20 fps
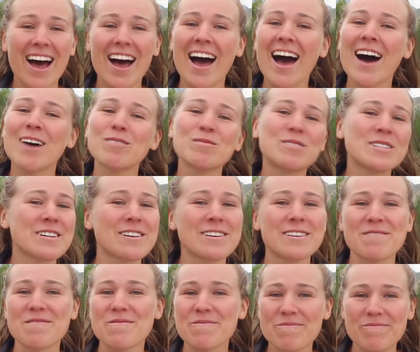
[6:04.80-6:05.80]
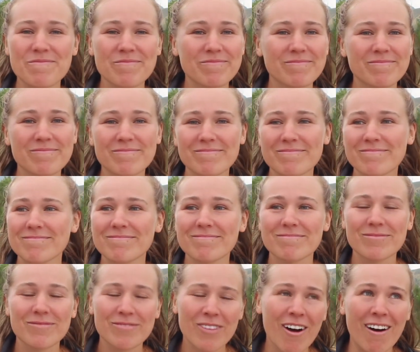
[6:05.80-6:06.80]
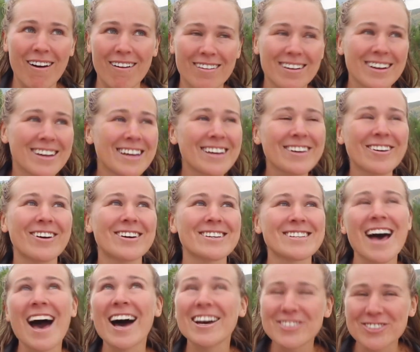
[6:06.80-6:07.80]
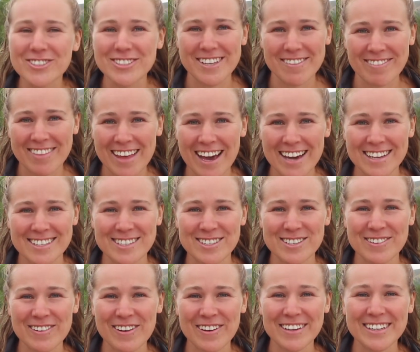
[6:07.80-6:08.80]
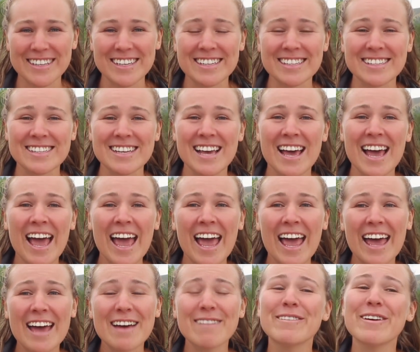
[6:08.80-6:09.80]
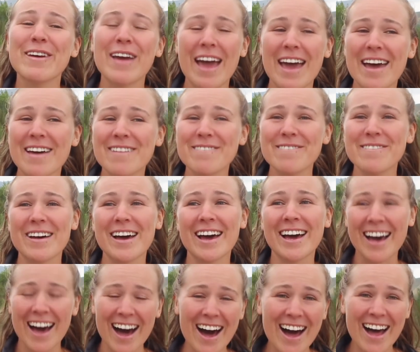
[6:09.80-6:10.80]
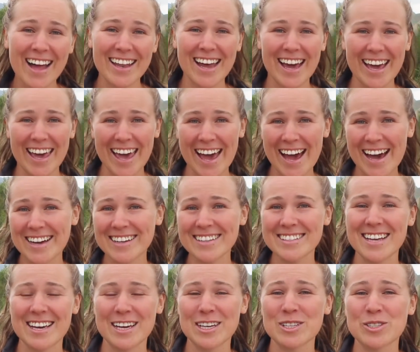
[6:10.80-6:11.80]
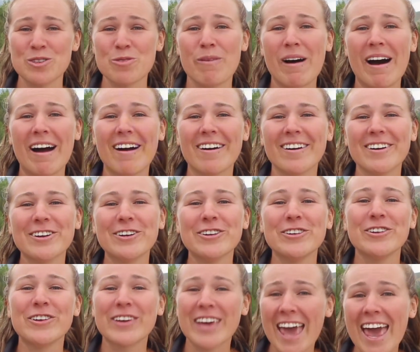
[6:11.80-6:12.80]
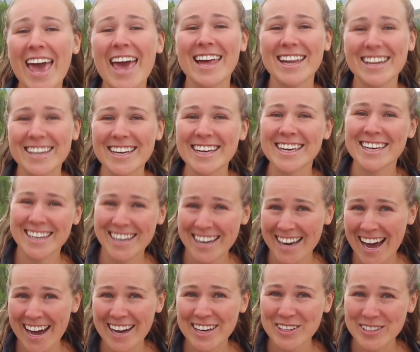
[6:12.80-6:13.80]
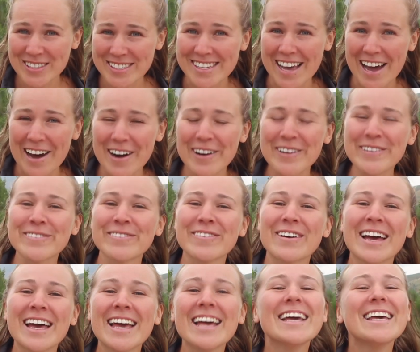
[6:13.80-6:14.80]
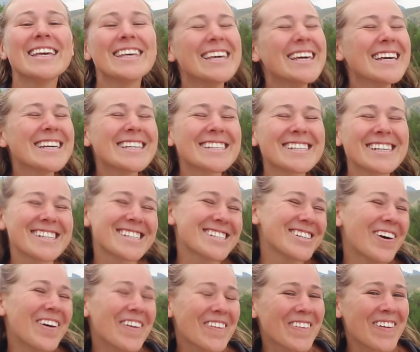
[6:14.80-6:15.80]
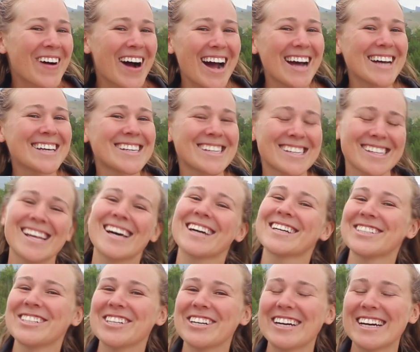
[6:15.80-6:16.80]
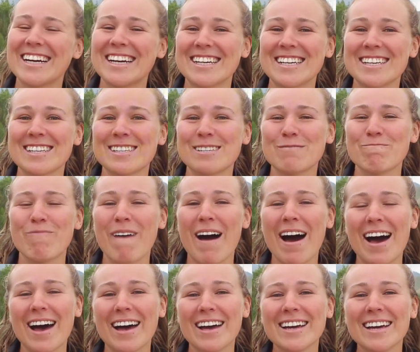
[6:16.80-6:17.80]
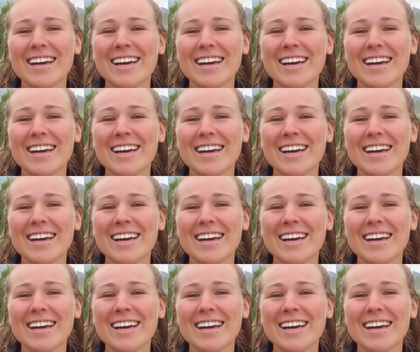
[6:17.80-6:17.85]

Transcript: it can cost hundreds of thousands of dollars. If you have a car like ours, like a Subaru, you can kit it out yourself. Yes, it's not quite as luxurious, but